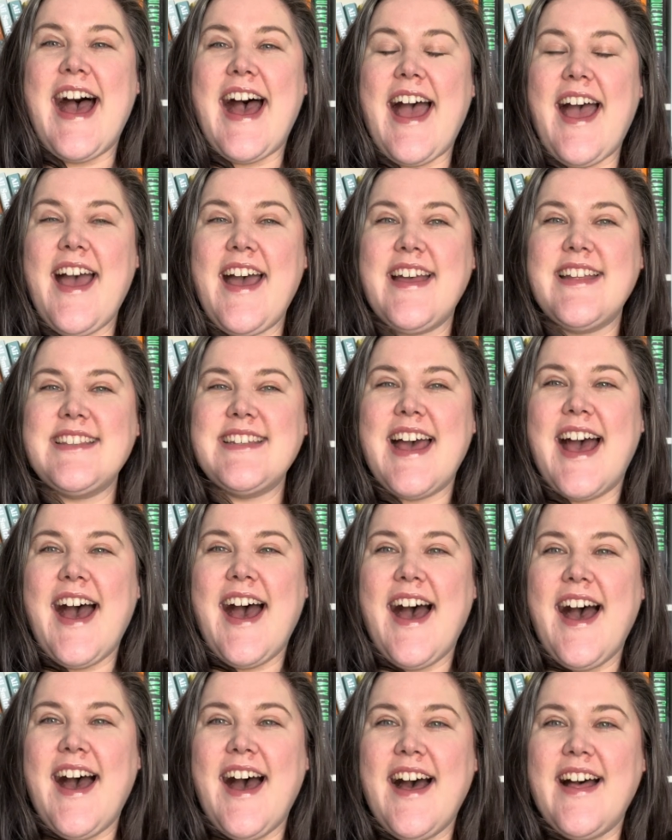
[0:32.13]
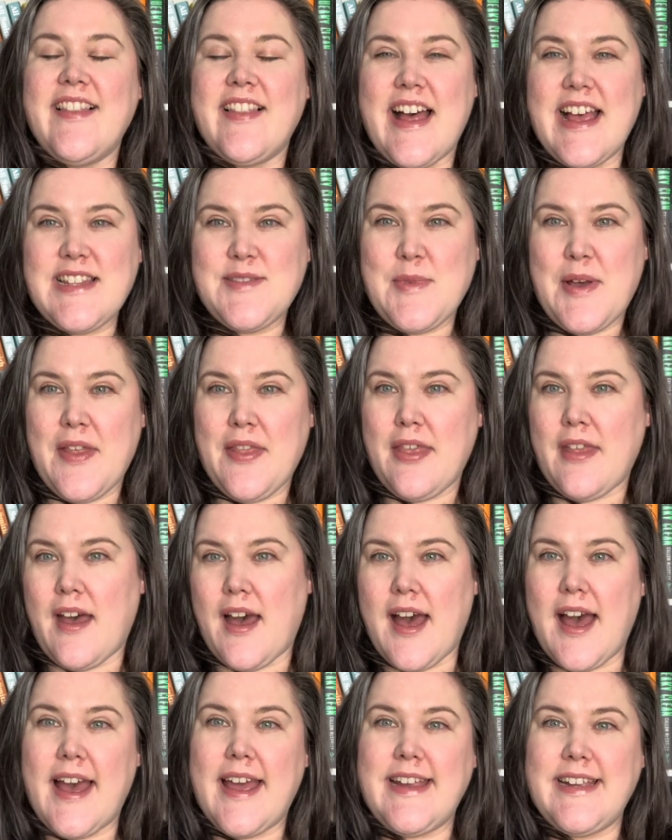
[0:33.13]
And last month
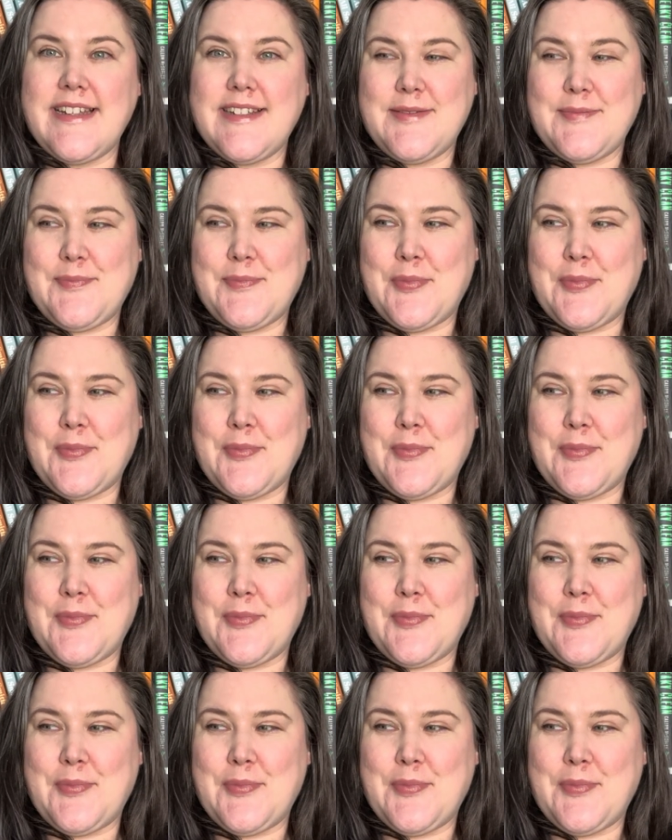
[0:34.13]
I